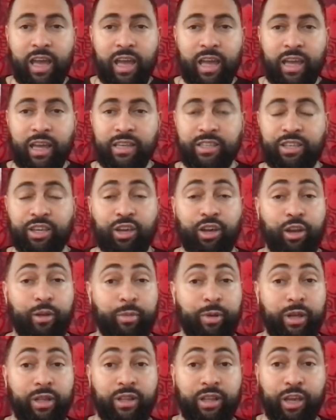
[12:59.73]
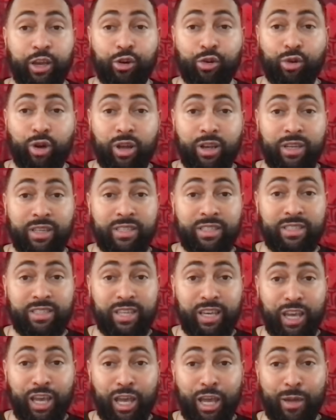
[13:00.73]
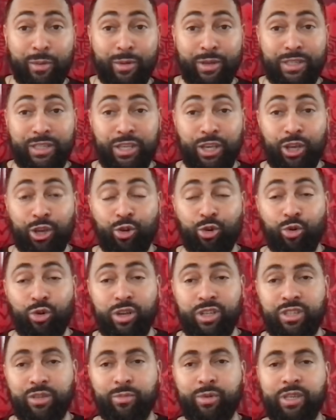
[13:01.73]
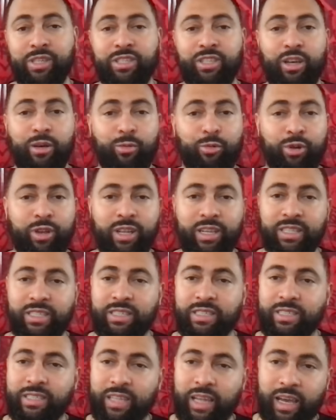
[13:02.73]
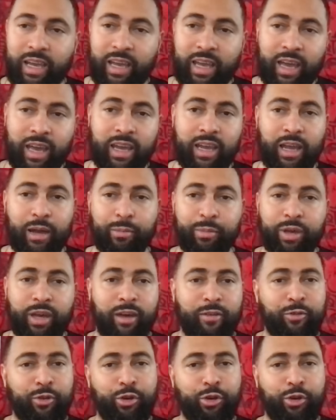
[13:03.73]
Is he going to be a leader on this team? Is he going to be someone that's just like, hey, I'm Kevin